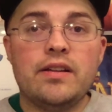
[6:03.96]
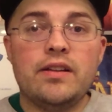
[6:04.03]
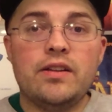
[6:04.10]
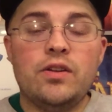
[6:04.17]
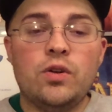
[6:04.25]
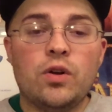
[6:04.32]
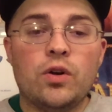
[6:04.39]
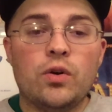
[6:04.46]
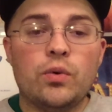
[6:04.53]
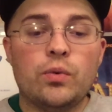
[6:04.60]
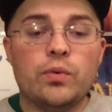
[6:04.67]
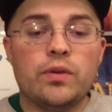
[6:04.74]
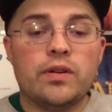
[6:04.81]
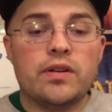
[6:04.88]
you
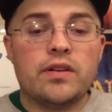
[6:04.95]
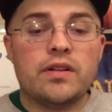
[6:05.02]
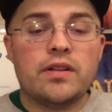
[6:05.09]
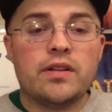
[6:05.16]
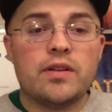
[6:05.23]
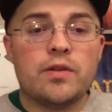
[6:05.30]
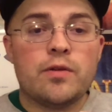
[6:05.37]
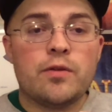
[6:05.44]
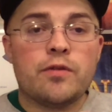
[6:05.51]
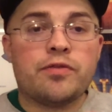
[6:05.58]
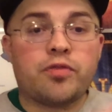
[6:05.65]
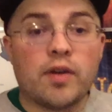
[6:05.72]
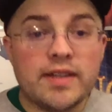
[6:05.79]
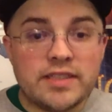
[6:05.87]
know
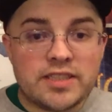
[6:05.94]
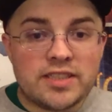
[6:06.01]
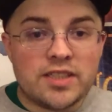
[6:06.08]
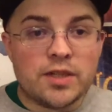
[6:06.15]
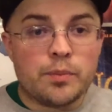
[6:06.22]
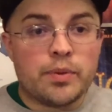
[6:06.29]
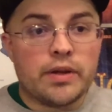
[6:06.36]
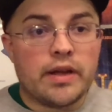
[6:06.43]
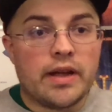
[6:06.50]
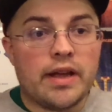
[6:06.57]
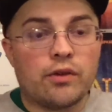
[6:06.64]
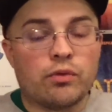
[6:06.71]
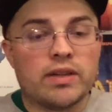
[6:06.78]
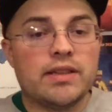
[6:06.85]
friendship
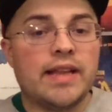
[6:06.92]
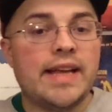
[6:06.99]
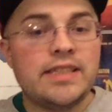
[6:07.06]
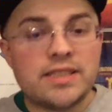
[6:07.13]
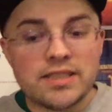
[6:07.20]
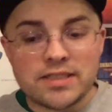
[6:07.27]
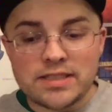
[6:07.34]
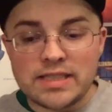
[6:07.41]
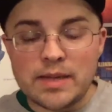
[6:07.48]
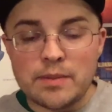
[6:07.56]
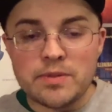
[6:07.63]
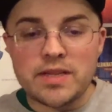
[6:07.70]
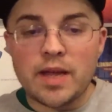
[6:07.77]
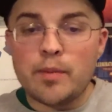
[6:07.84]
and
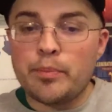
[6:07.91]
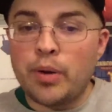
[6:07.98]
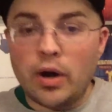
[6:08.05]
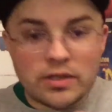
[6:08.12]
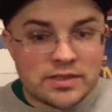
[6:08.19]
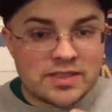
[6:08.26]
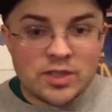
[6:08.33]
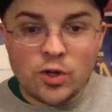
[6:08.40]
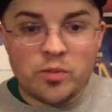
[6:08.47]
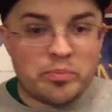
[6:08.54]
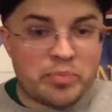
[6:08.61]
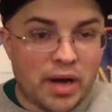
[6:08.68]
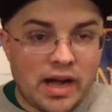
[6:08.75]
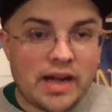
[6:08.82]
relationships and personal
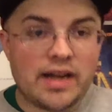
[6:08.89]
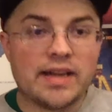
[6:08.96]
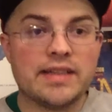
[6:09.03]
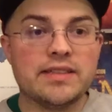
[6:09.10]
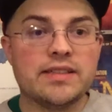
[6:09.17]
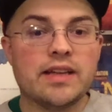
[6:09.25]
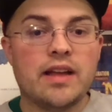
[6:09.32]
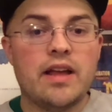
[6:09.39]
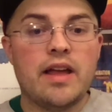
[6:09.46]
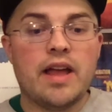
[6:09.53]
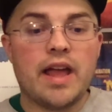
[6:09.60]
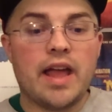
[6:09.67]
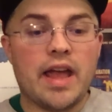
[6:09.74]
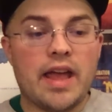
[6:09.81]
bond
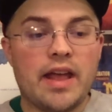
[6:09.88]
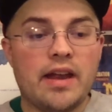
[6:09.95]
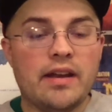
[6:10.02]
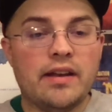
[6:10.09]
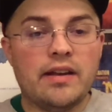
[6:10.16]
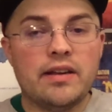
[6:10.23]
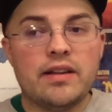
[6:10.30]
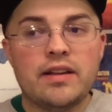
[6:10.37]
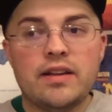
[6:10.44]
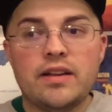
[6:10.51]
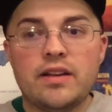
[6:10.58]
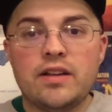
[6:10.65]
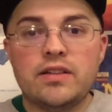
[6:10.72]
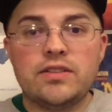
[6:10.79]
and
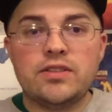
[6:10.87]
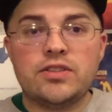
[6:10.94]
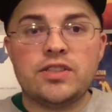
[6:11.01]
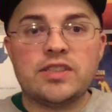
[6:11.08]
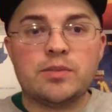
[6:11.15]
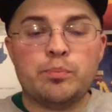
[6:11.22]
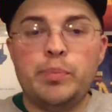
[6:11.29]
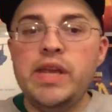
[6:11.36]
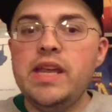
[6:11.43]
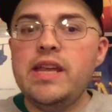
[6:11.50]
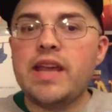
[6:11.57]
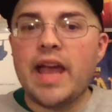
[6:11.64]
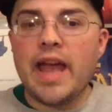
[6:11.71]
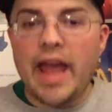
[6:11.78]
just
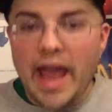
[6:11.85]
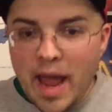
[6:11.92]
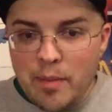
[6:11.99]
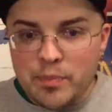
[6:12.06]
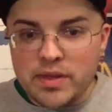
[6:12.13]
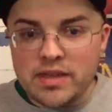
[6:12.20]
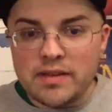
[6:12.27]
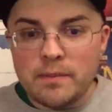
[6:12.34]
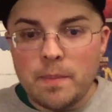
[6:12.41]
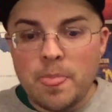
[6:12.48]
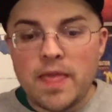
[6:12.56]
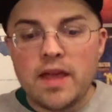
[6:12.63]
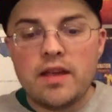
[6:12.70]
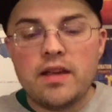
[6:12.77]
being happy.
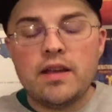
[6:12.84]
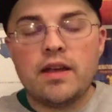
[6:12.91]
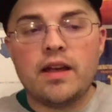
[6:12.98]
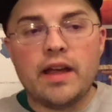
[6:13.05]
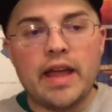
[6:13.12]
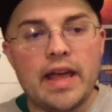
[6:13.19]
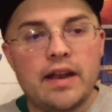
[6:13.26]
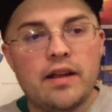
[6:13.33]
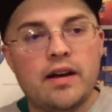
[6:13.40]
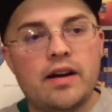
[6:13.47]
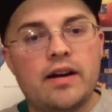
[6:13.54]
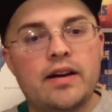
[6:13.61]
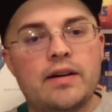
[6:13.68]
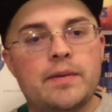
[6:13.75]
And
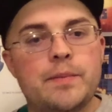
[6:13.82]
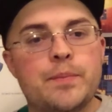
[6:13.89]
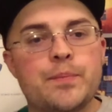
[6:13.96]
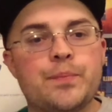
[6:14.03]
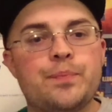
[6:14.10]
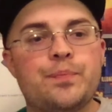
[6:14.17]
um